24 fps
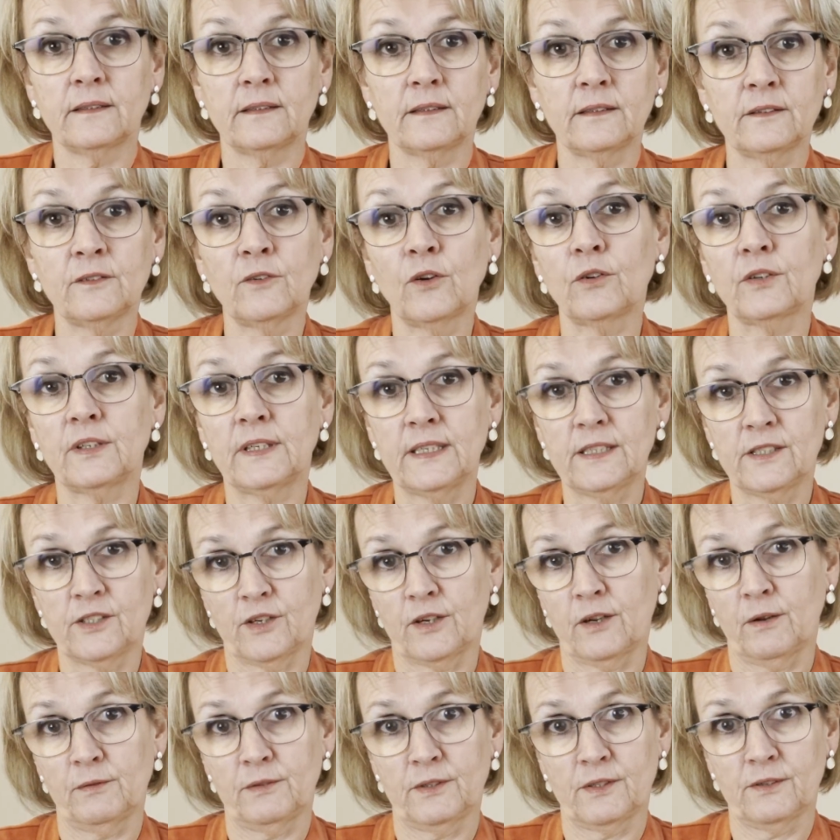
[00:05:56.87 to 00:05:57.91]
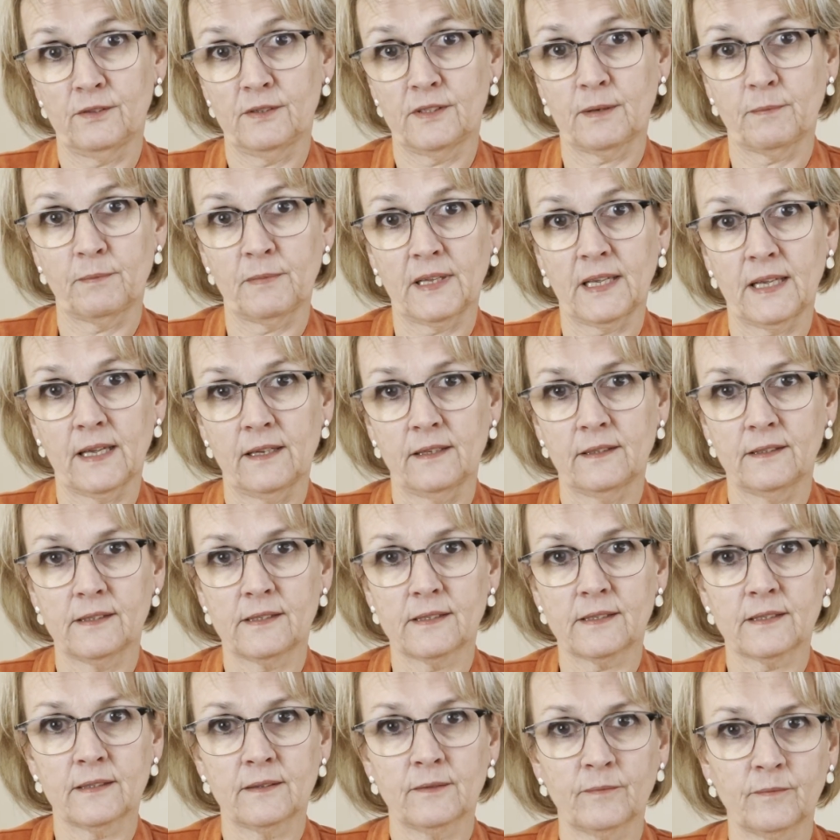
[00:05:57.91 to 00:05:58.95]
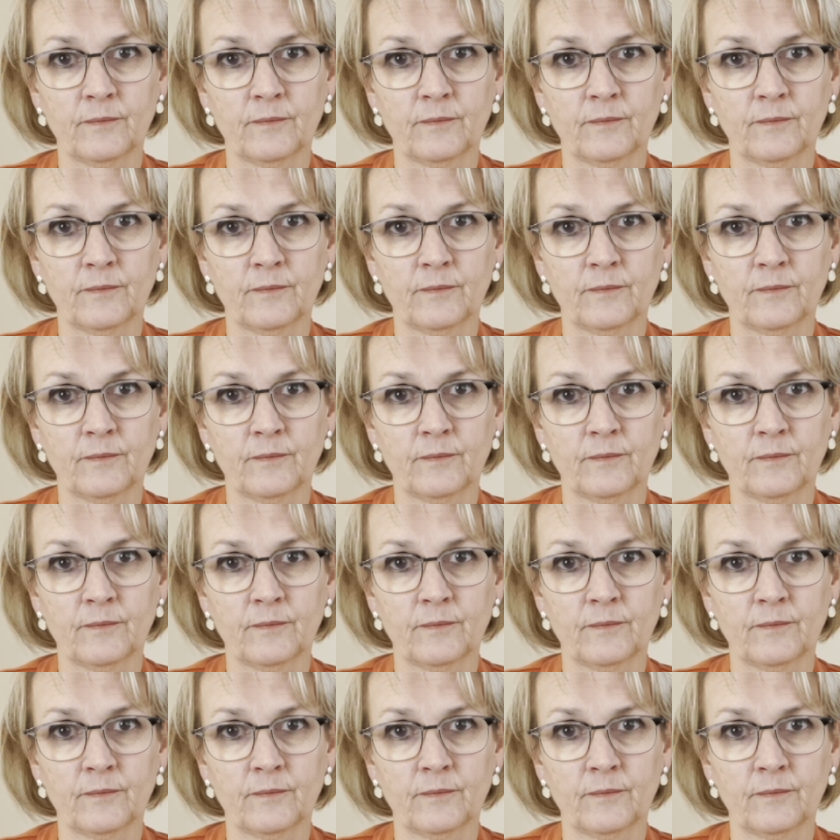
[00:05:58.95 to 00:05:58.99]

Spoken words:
not need to go and do something else.